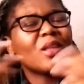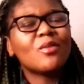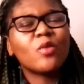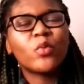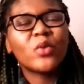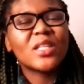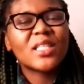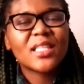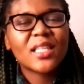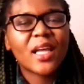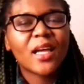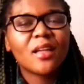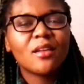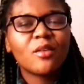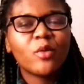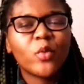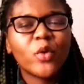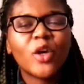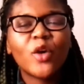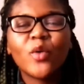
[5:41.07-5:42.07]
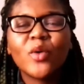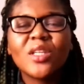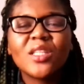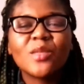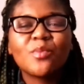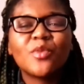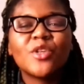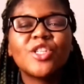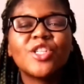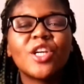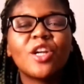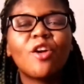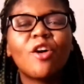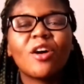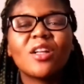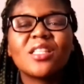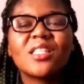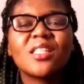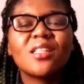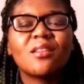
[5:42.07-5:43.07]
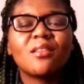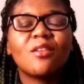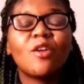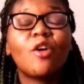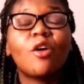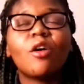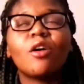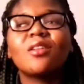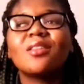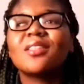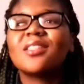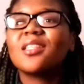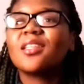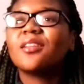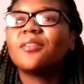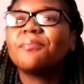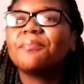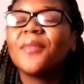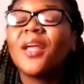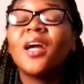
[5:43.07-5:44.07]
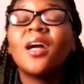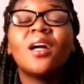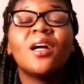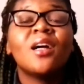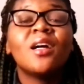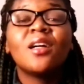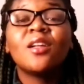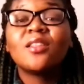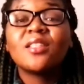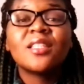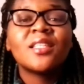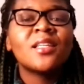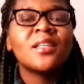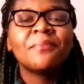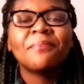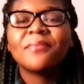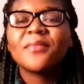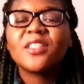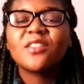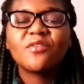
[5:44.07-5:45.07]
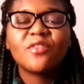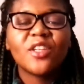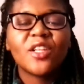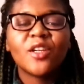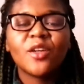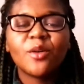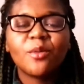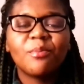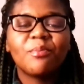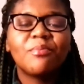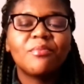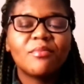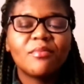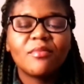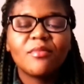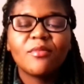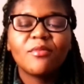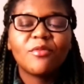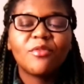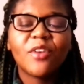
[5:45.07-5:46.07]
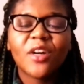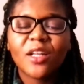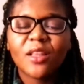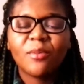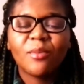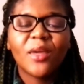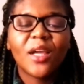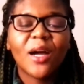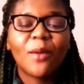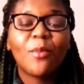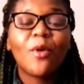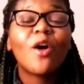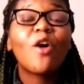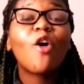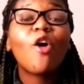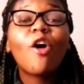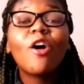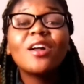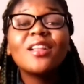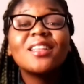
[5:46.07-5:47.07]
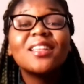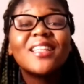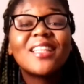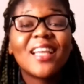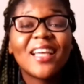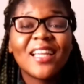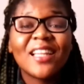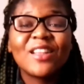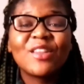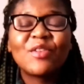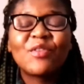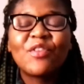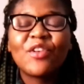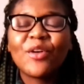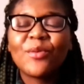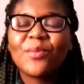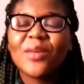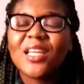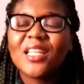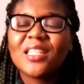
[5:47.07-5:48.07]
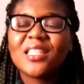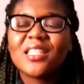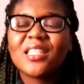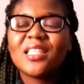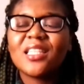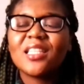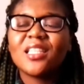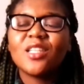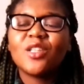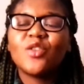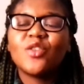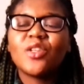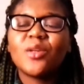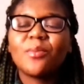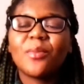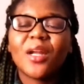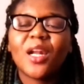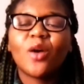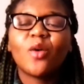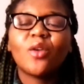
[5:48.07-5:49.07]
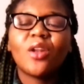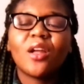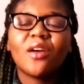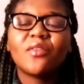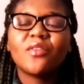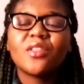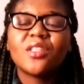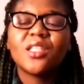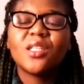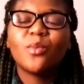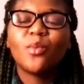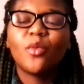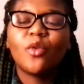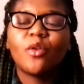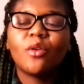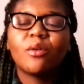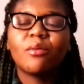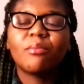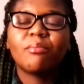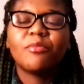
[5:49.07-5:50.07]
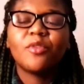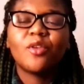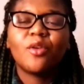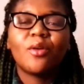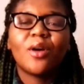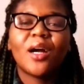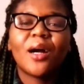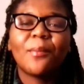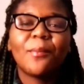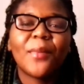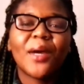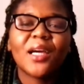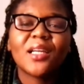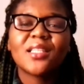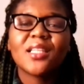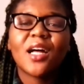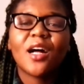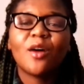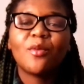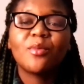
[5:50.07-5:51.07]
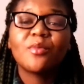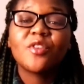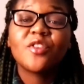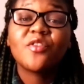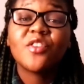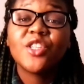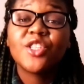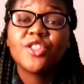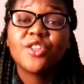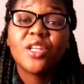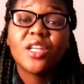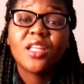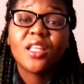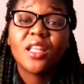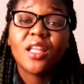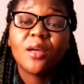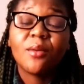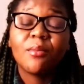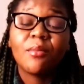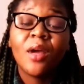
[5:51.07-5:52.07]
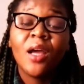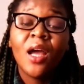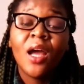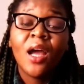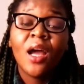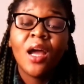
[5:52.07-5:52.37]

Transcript: We stan. We always appreciate content. See, this video fucked me up. Content from NCT Dream, but I would love to see more, you know, comebacks, albums featuring them.